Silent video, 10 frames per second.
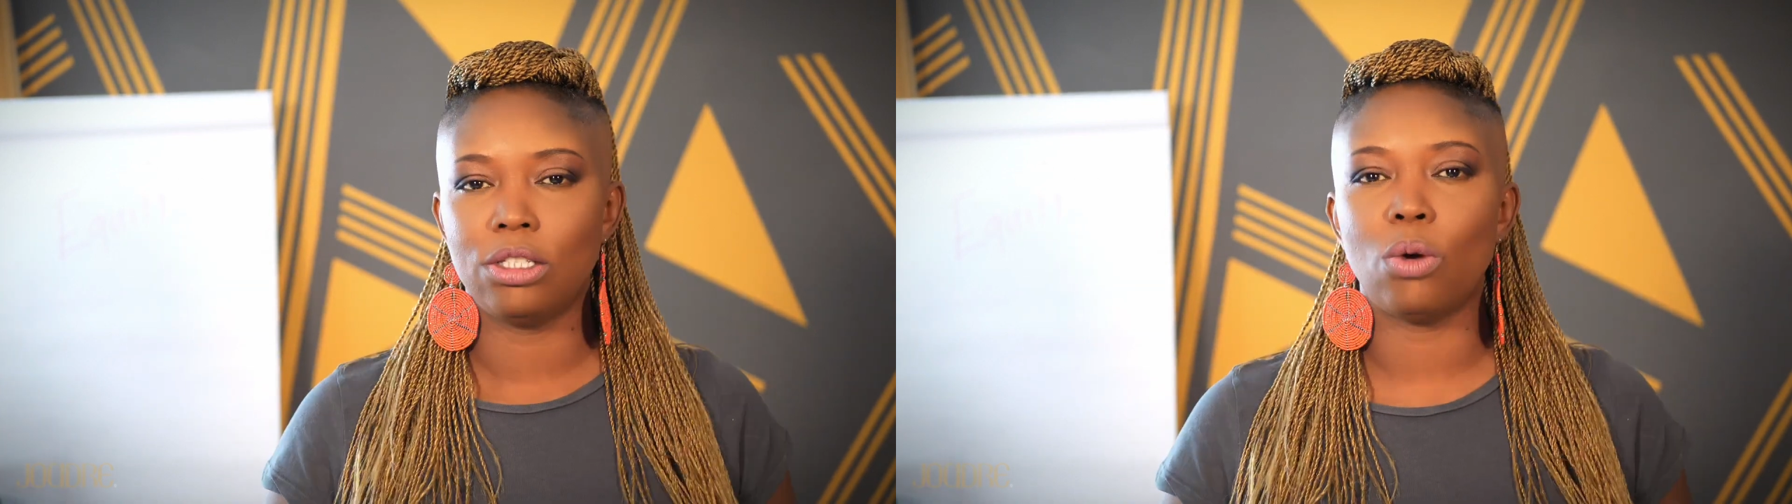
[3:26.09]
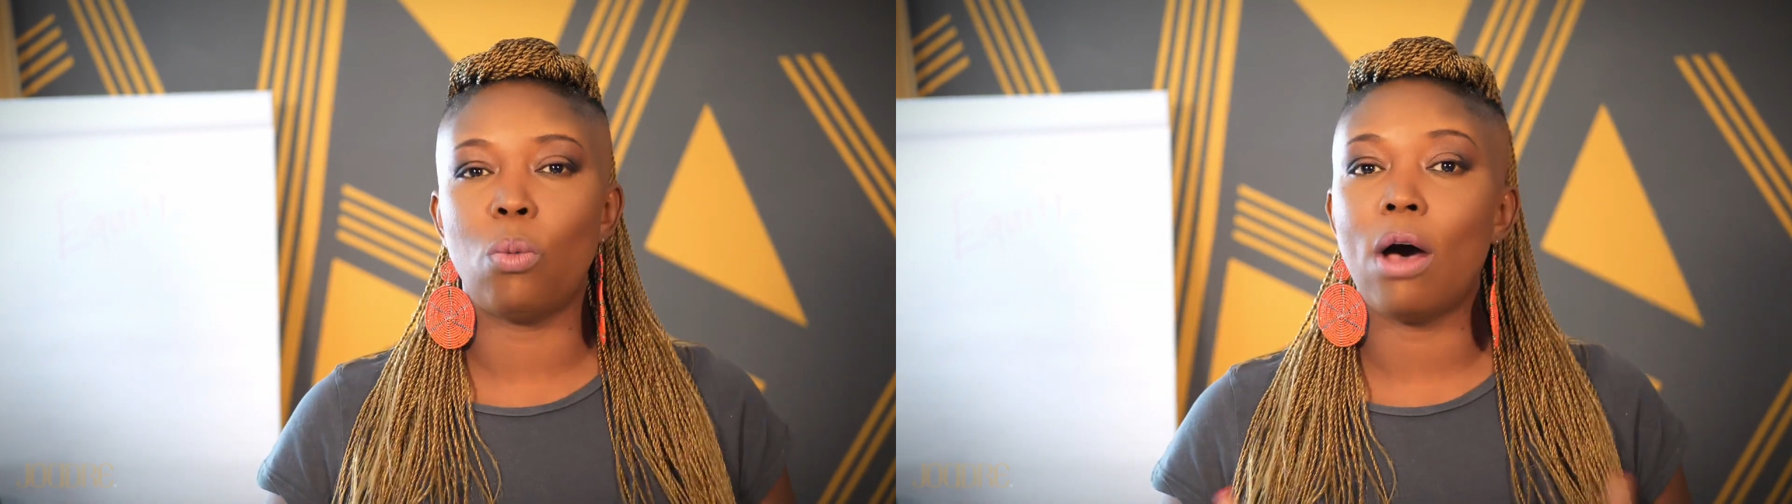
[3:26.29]

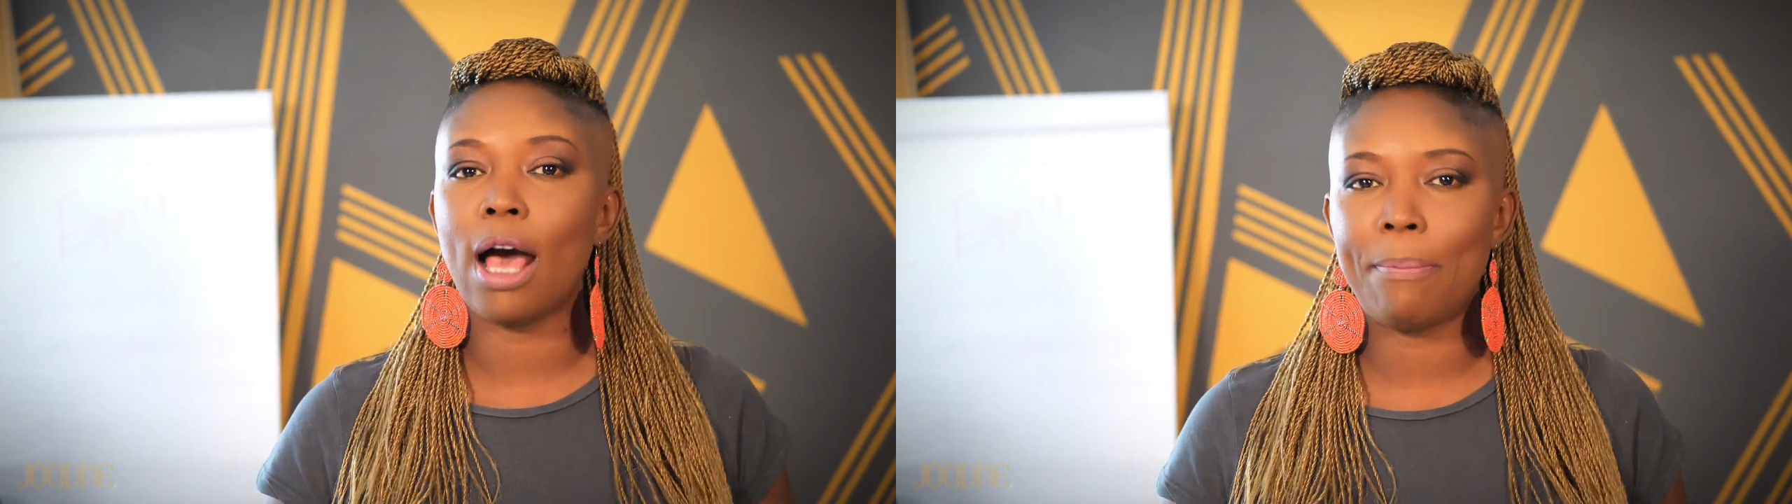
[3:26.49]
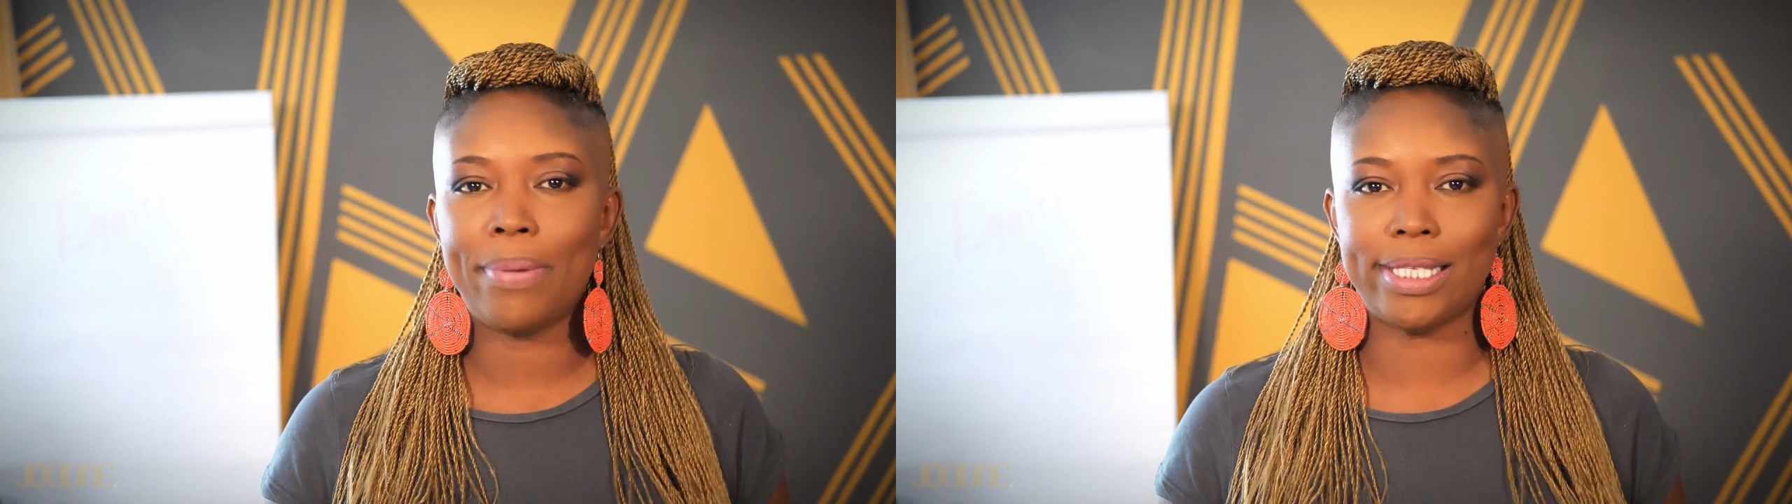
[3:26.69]
So what
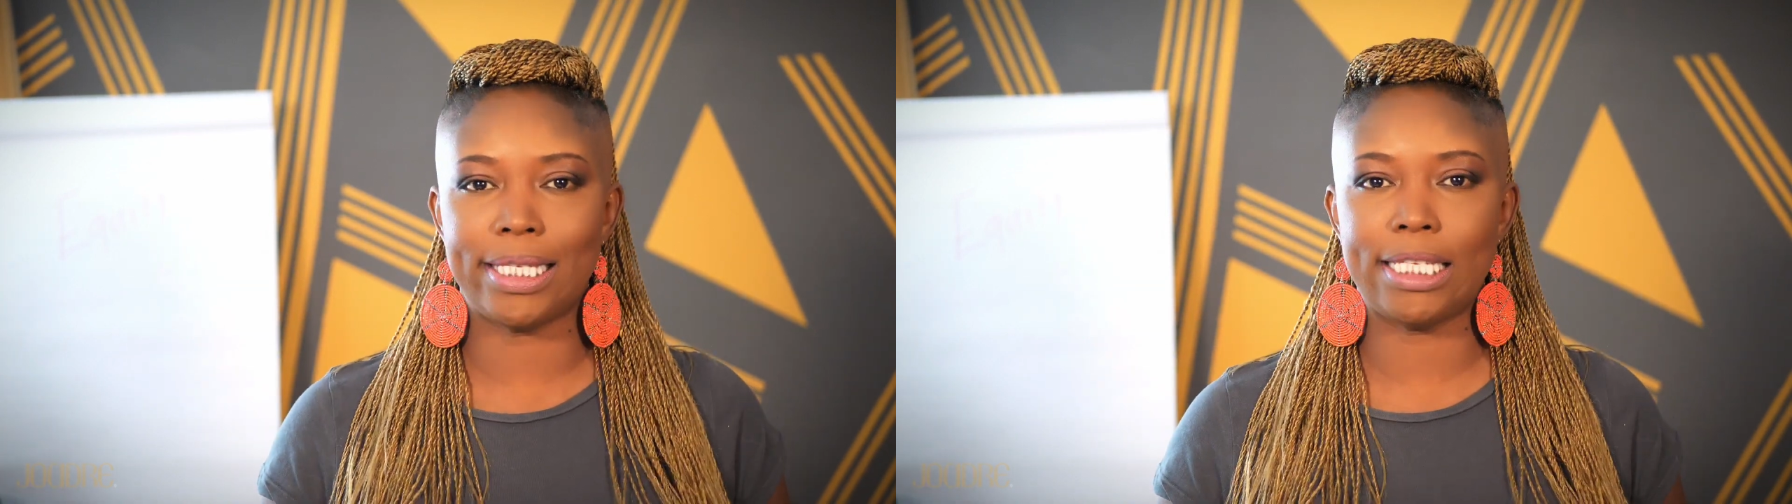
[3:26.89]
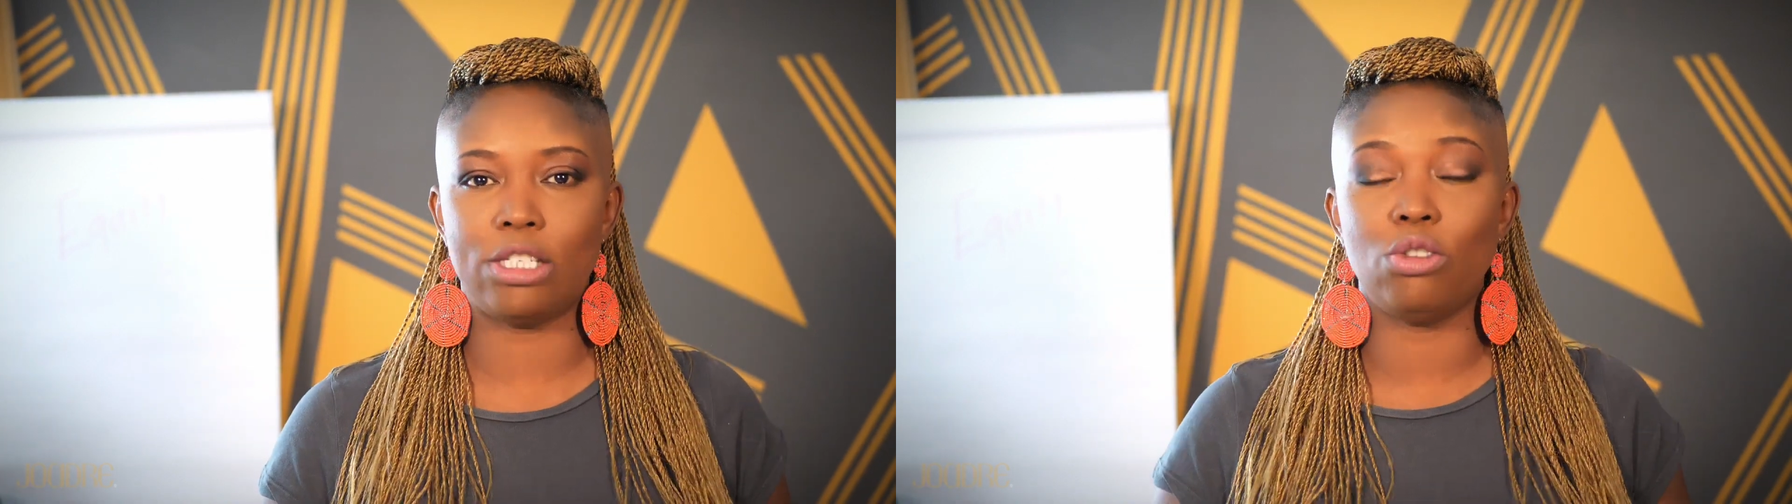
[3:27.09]

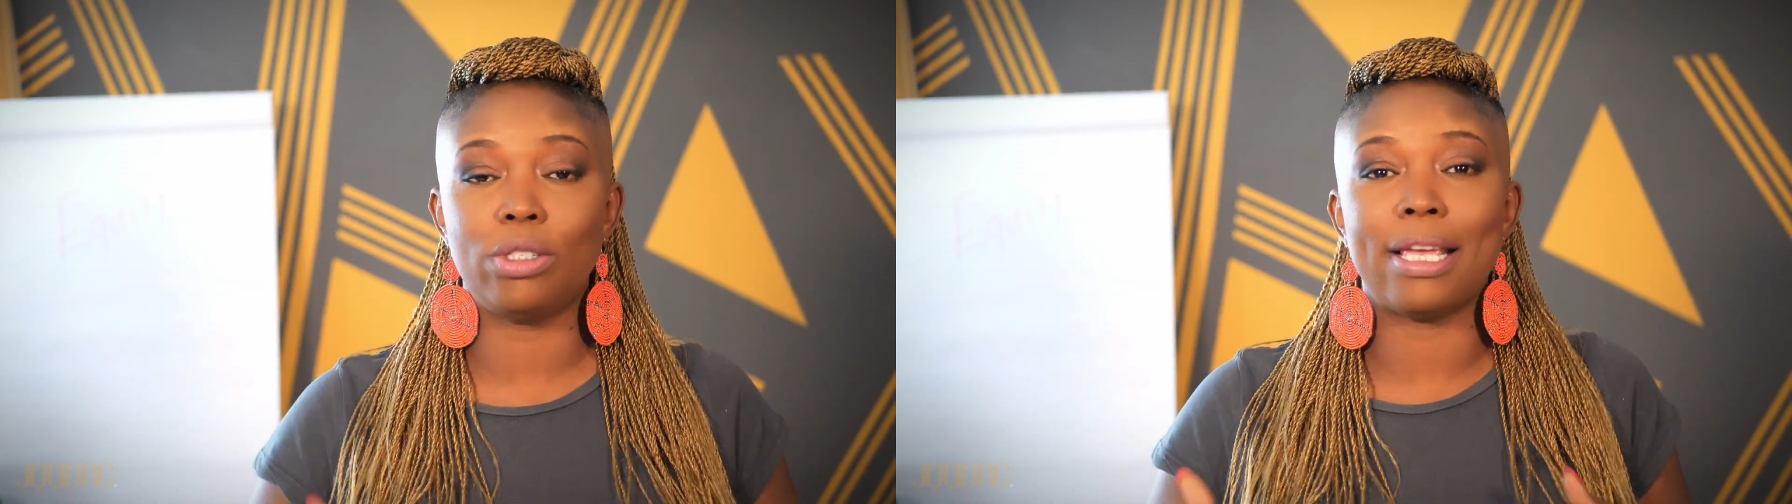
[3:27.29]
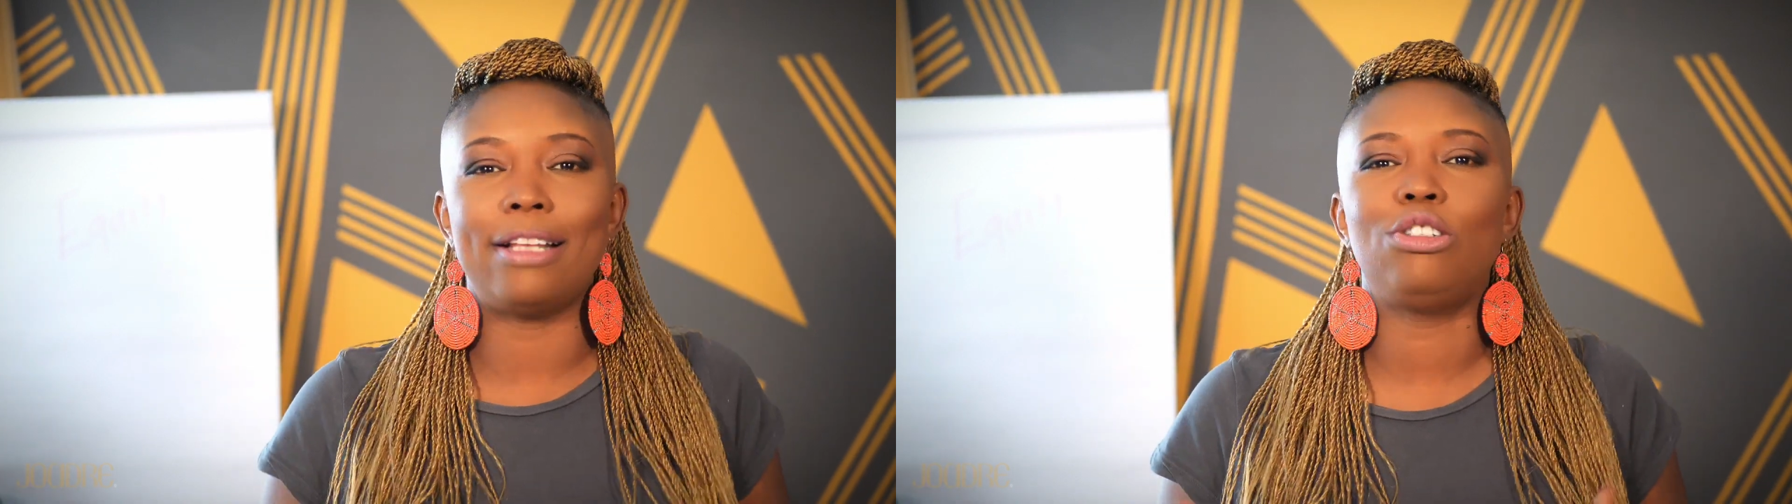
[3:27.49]
happens is you
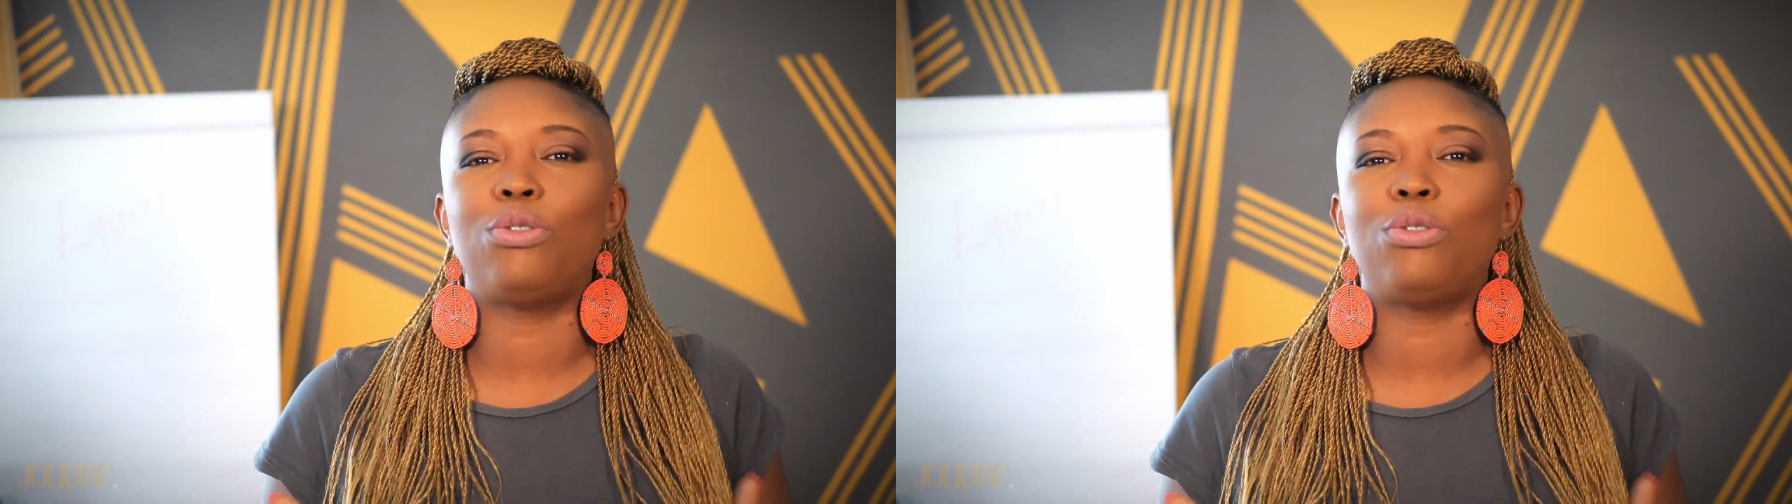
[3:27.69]
tend